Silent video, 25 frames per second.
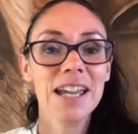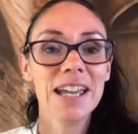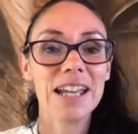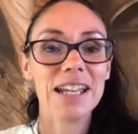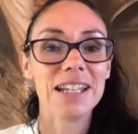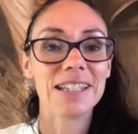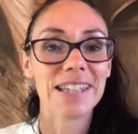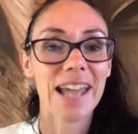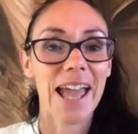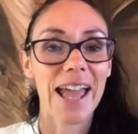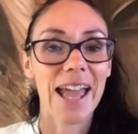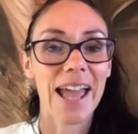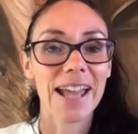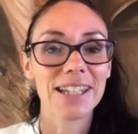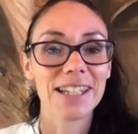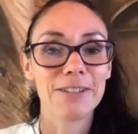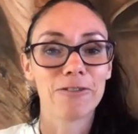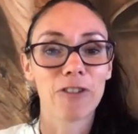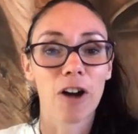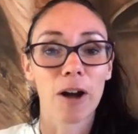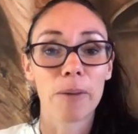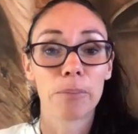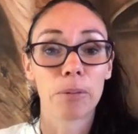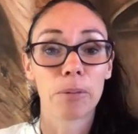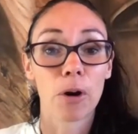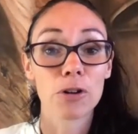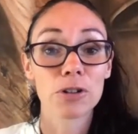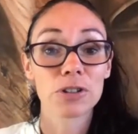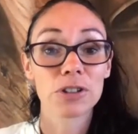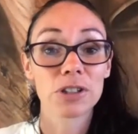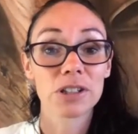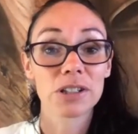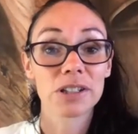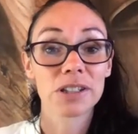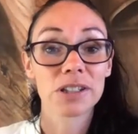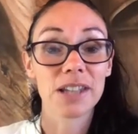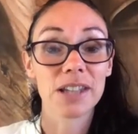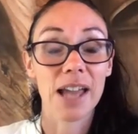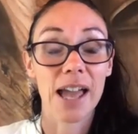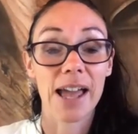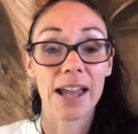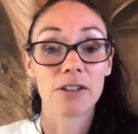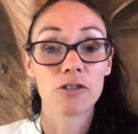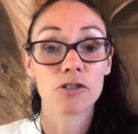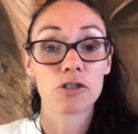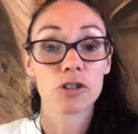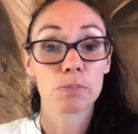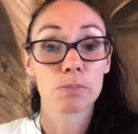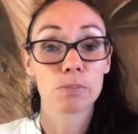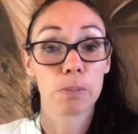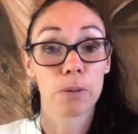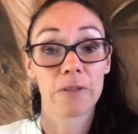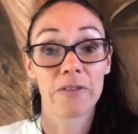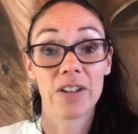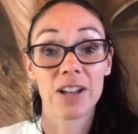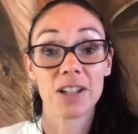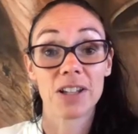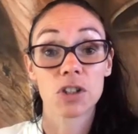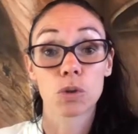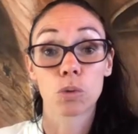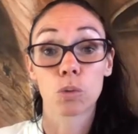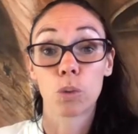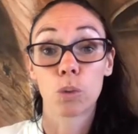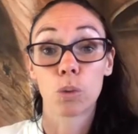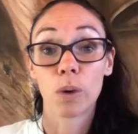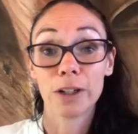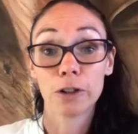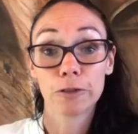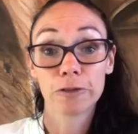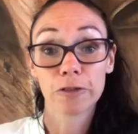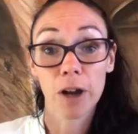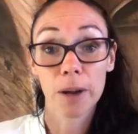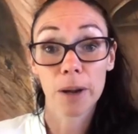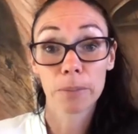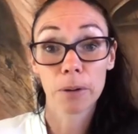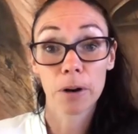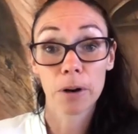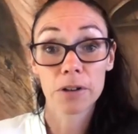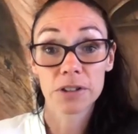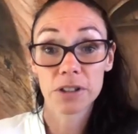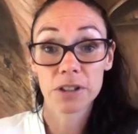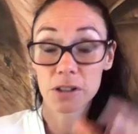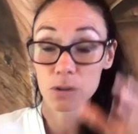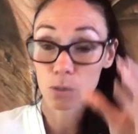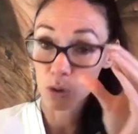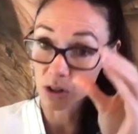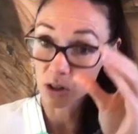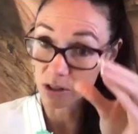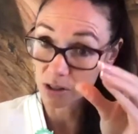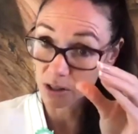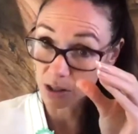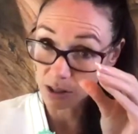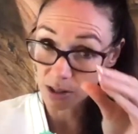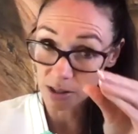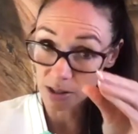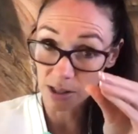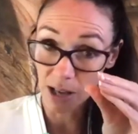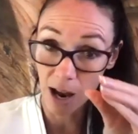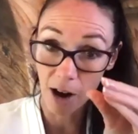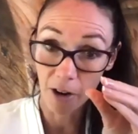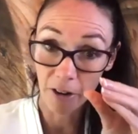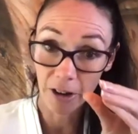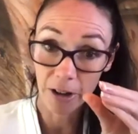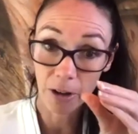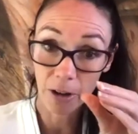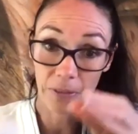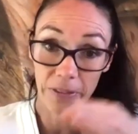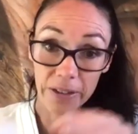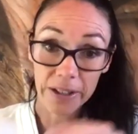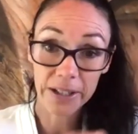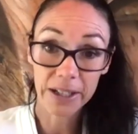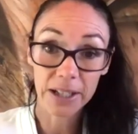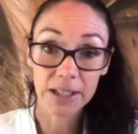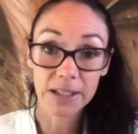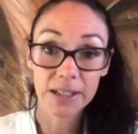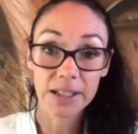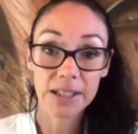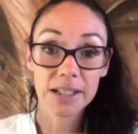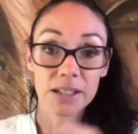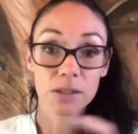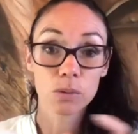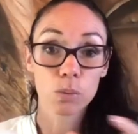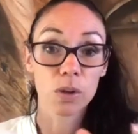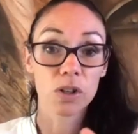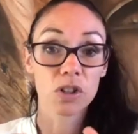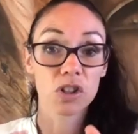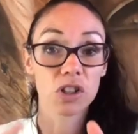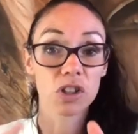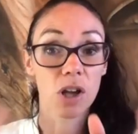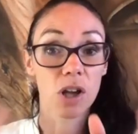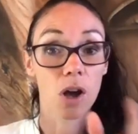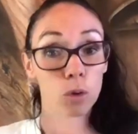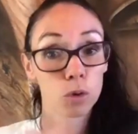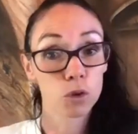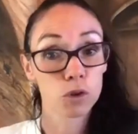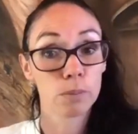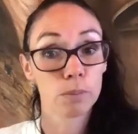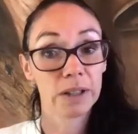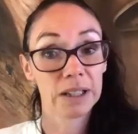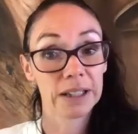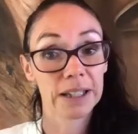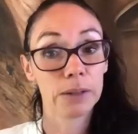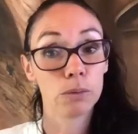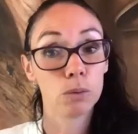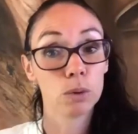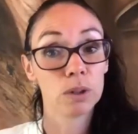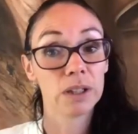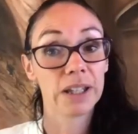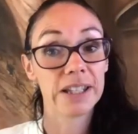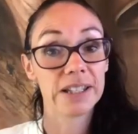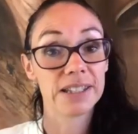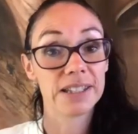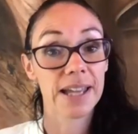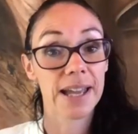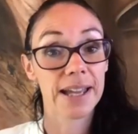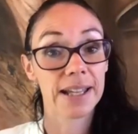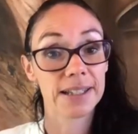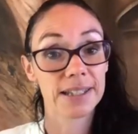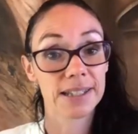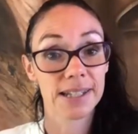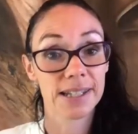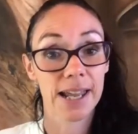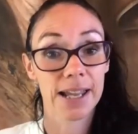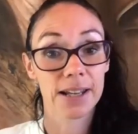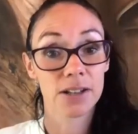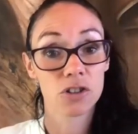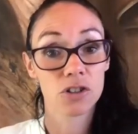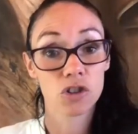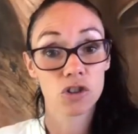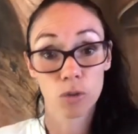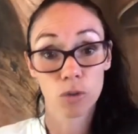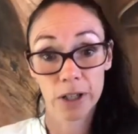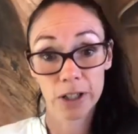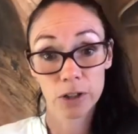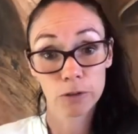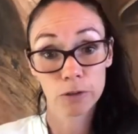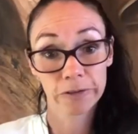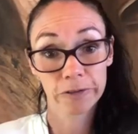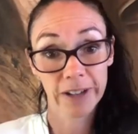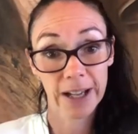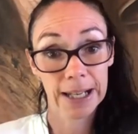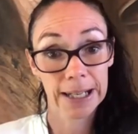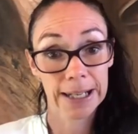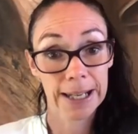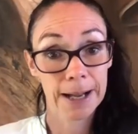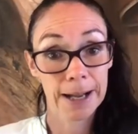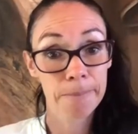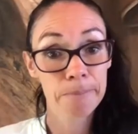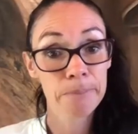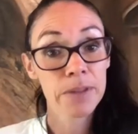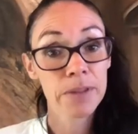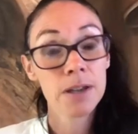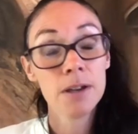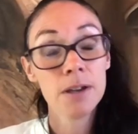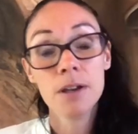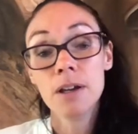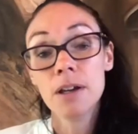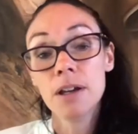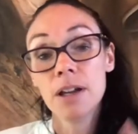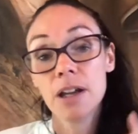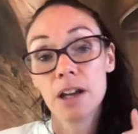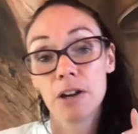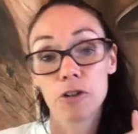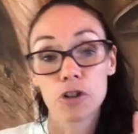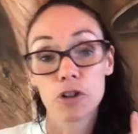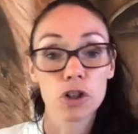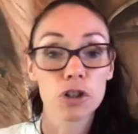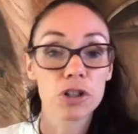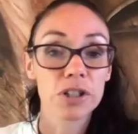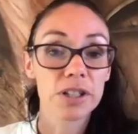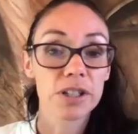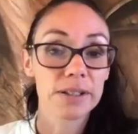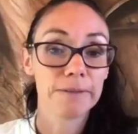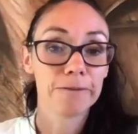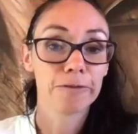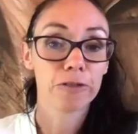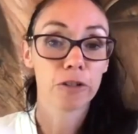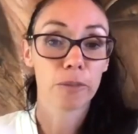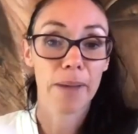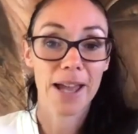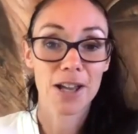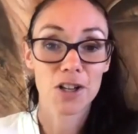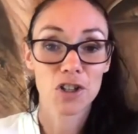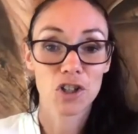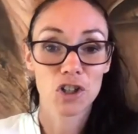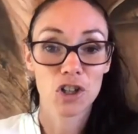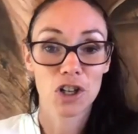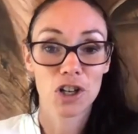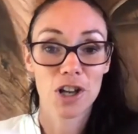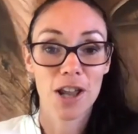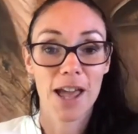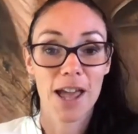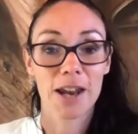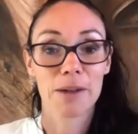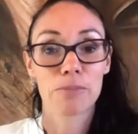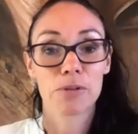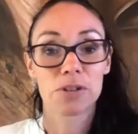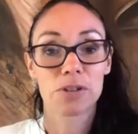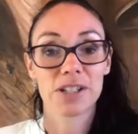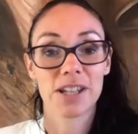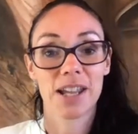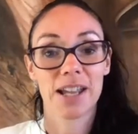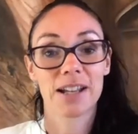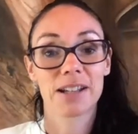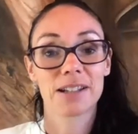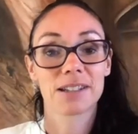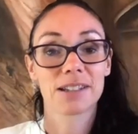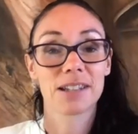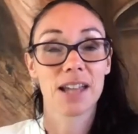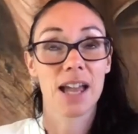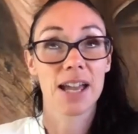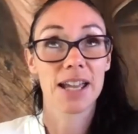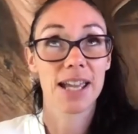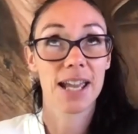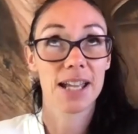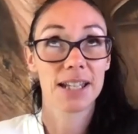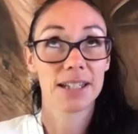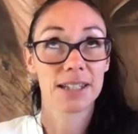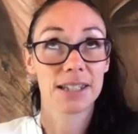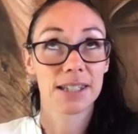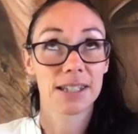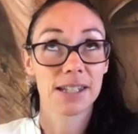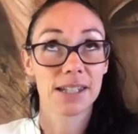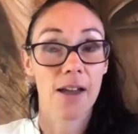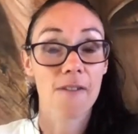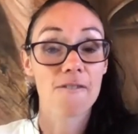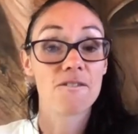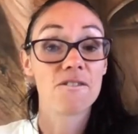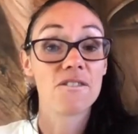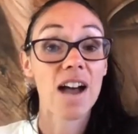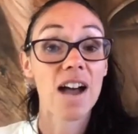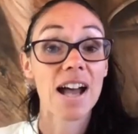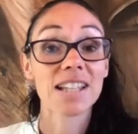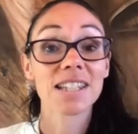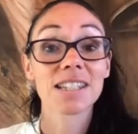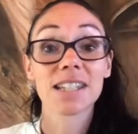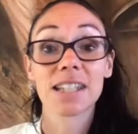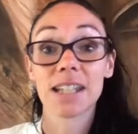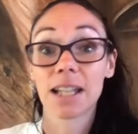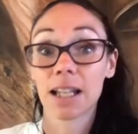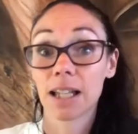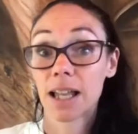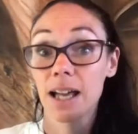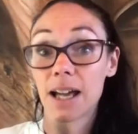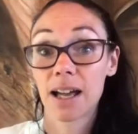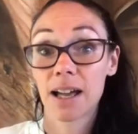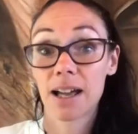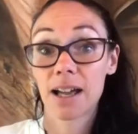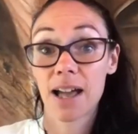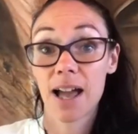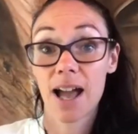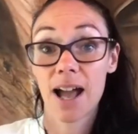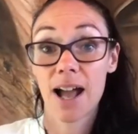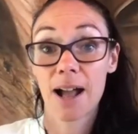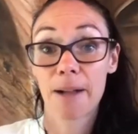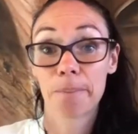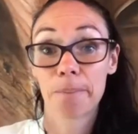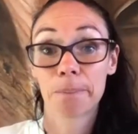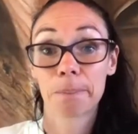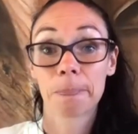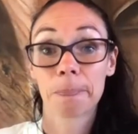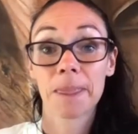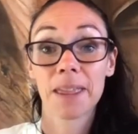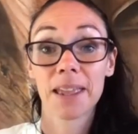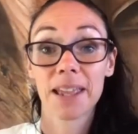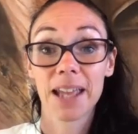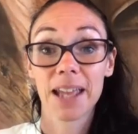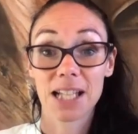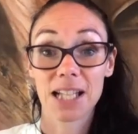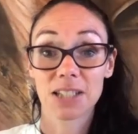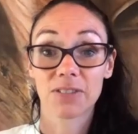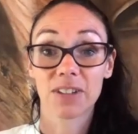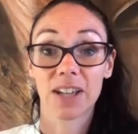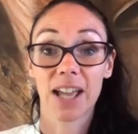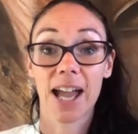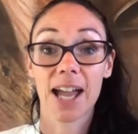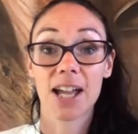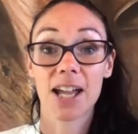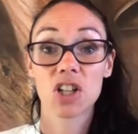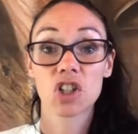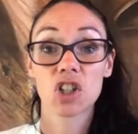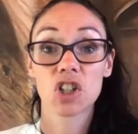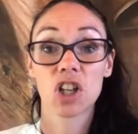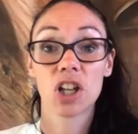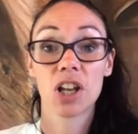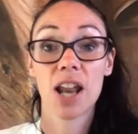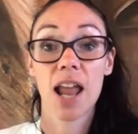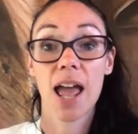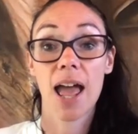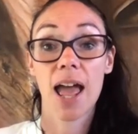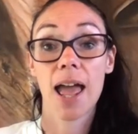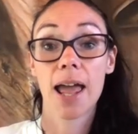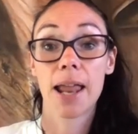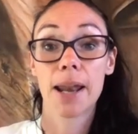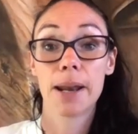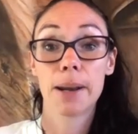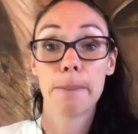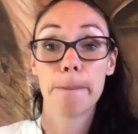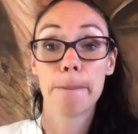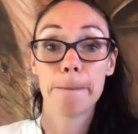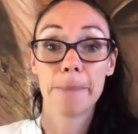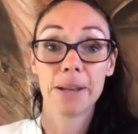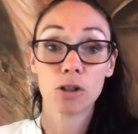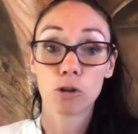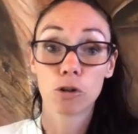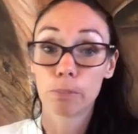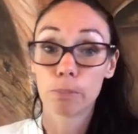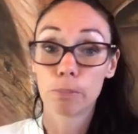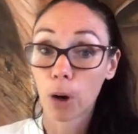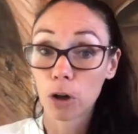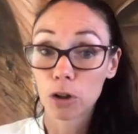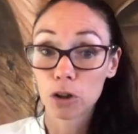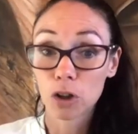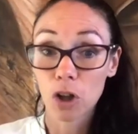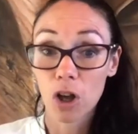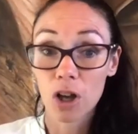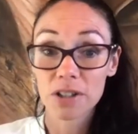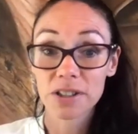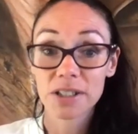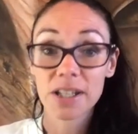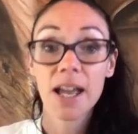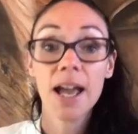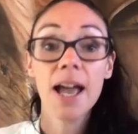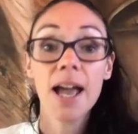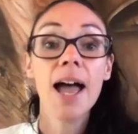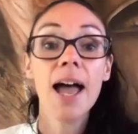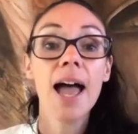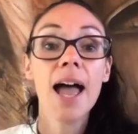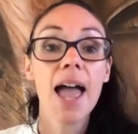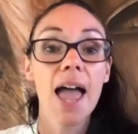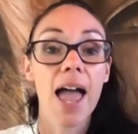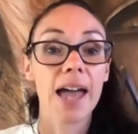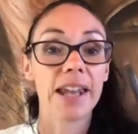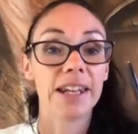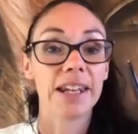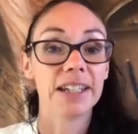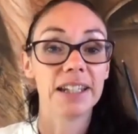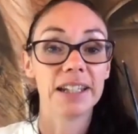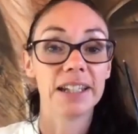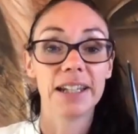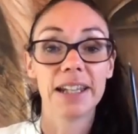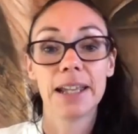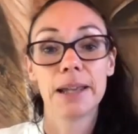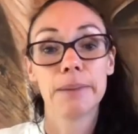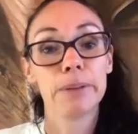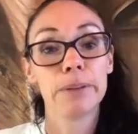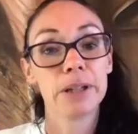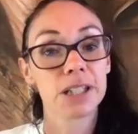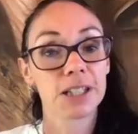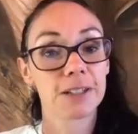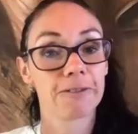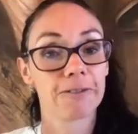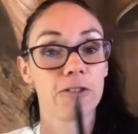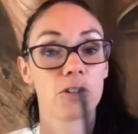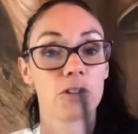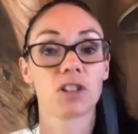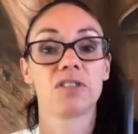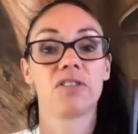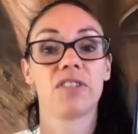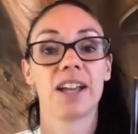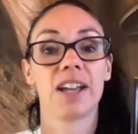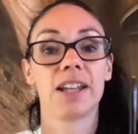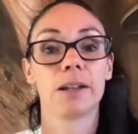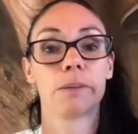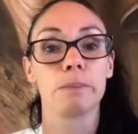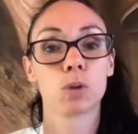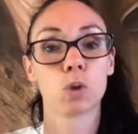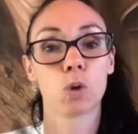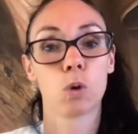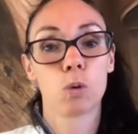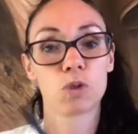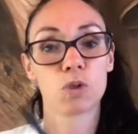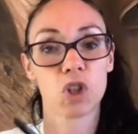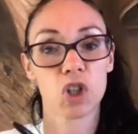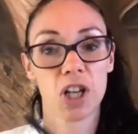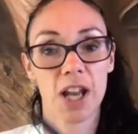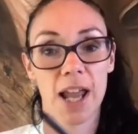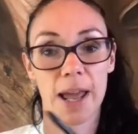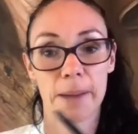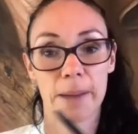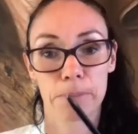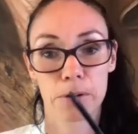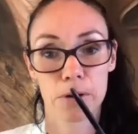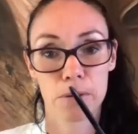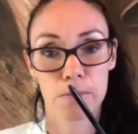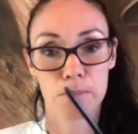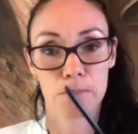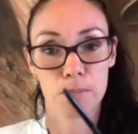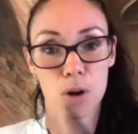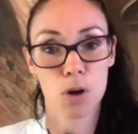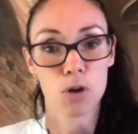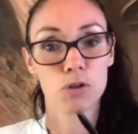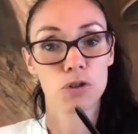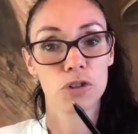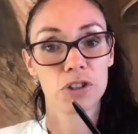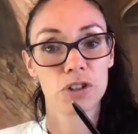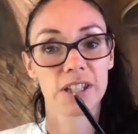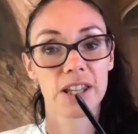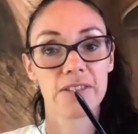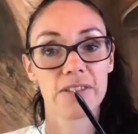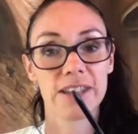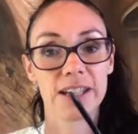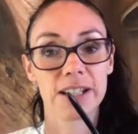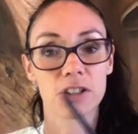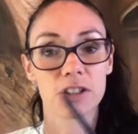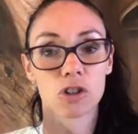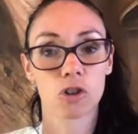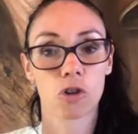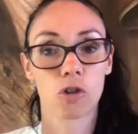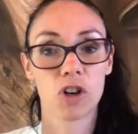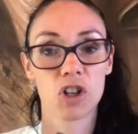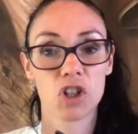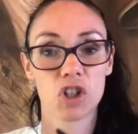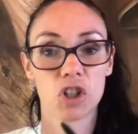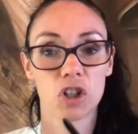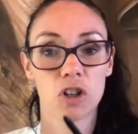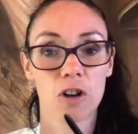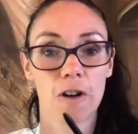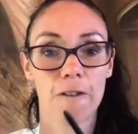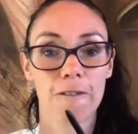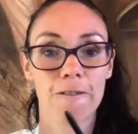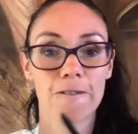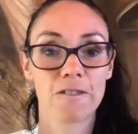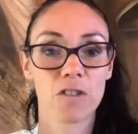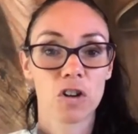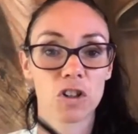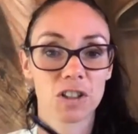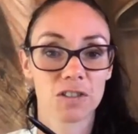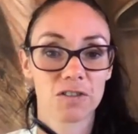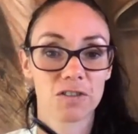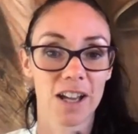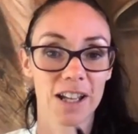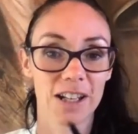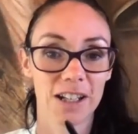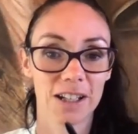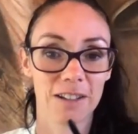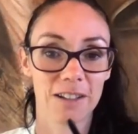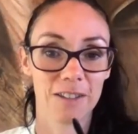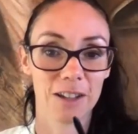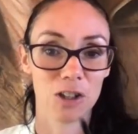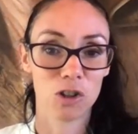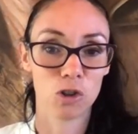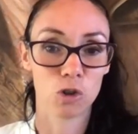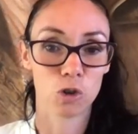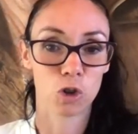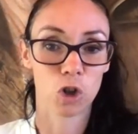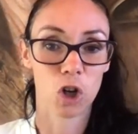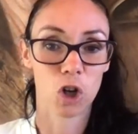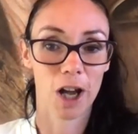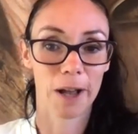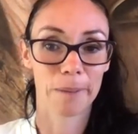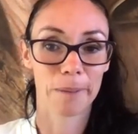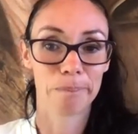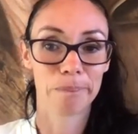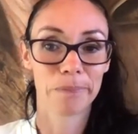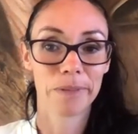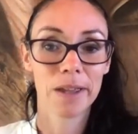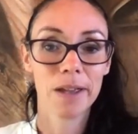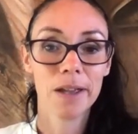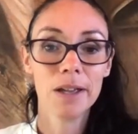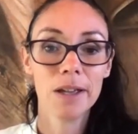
It's anti-fibrosis and prevents renal fibrosis, which is the scarring on the kidneys, which ultimately will lead to end stage renal failure. It reduces inflammation and it protects against vascular um, calcification and mineral bone loss, and it inhibits phosphate absorption and promotes the excretion of phosphate in the urine.